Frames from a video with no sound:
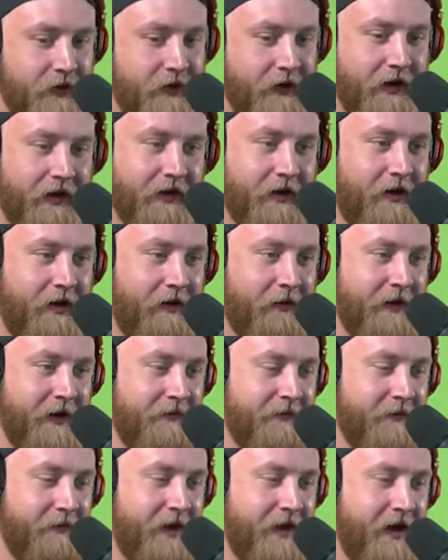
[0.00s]
All right, Connor, wait
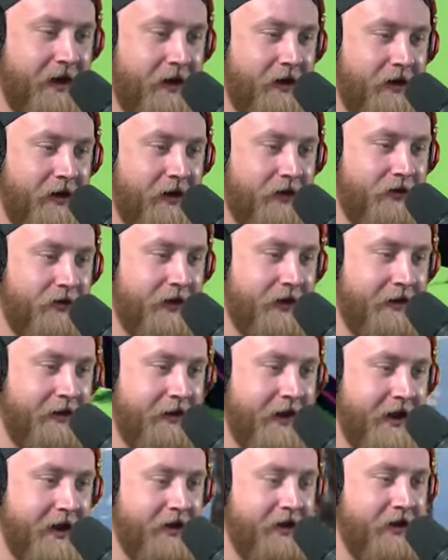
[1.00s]
for me. I'll, I'll create a
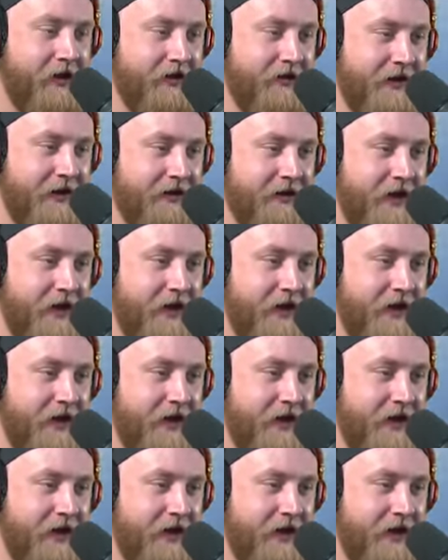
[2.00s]
lane. I'll create a